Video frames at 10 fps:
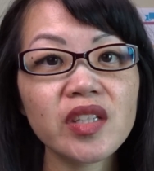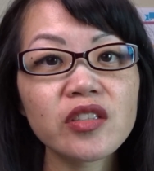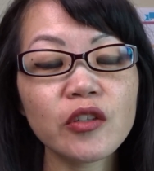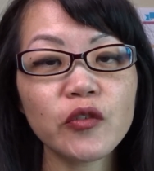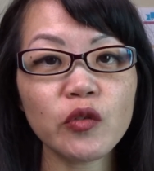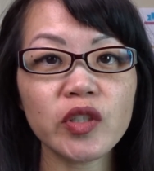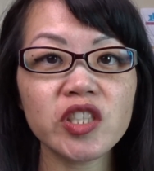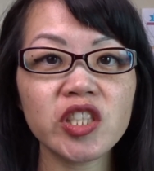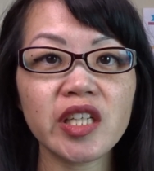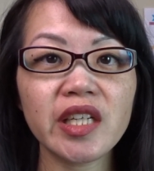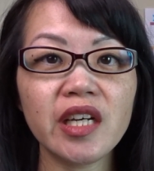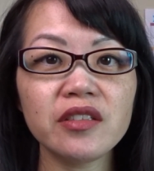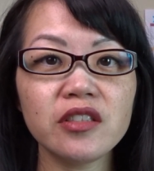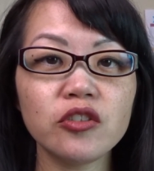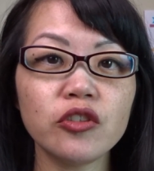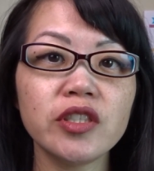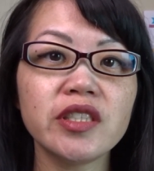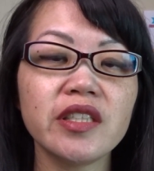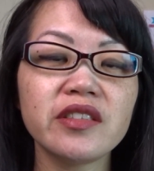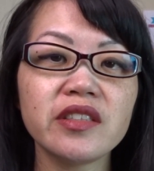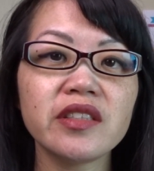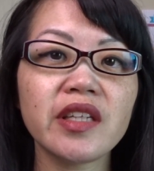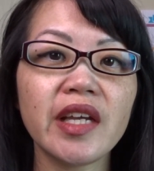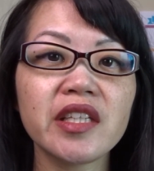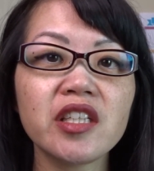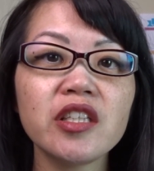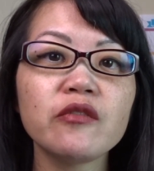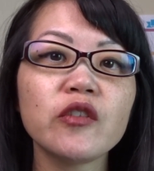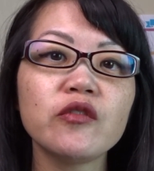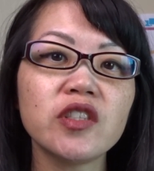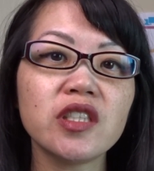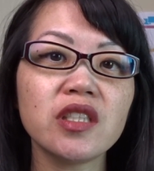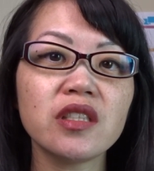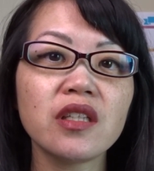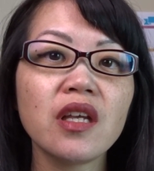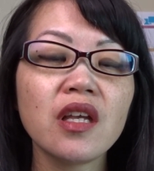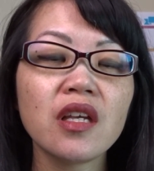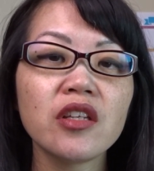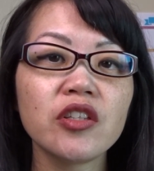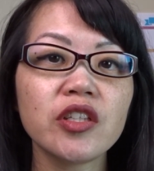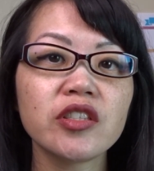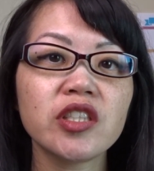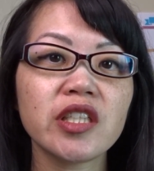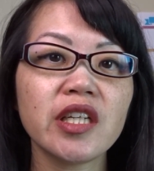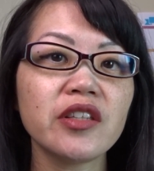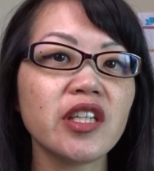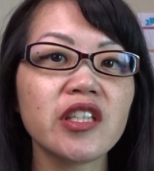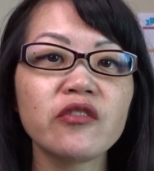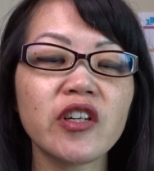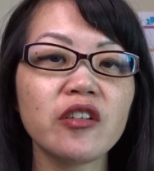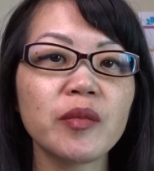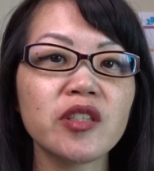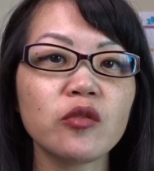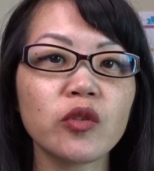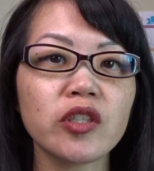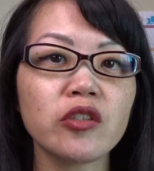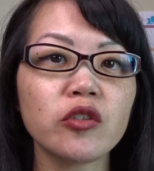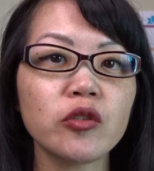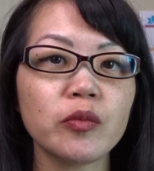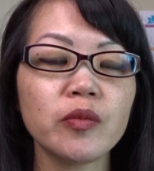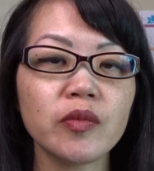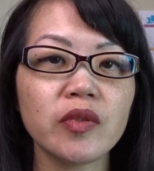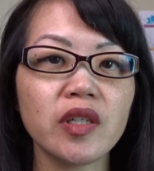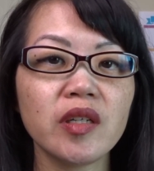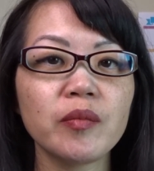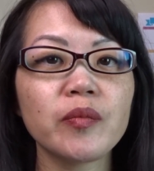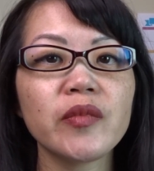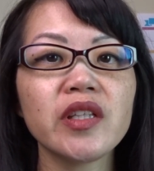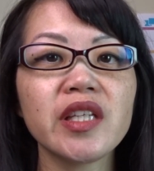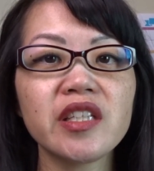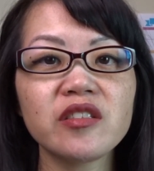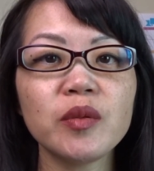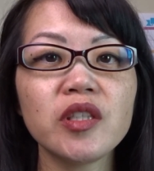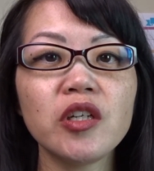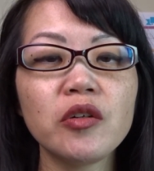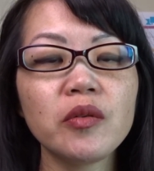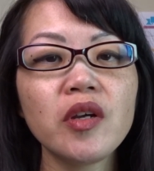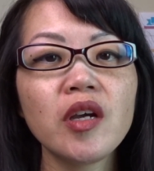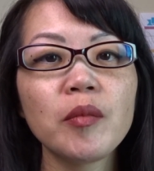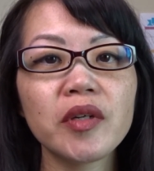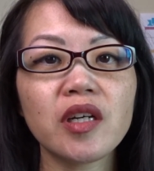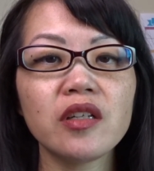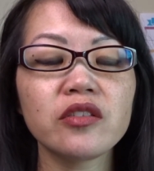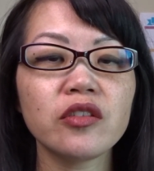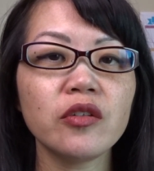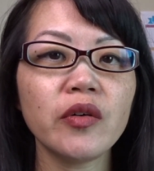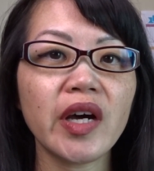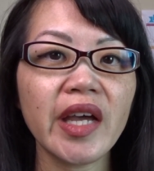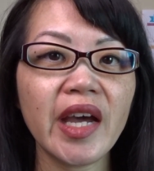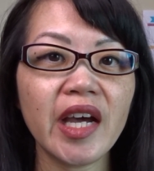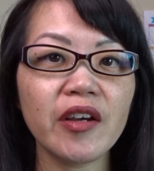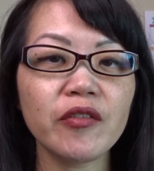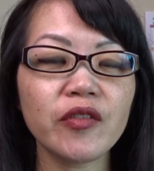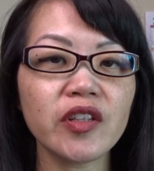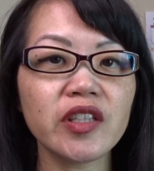So if you want to check out the Dirty Dozen and the Clean 15, you can check out the Environmental Working Group. The link is below, but also I have the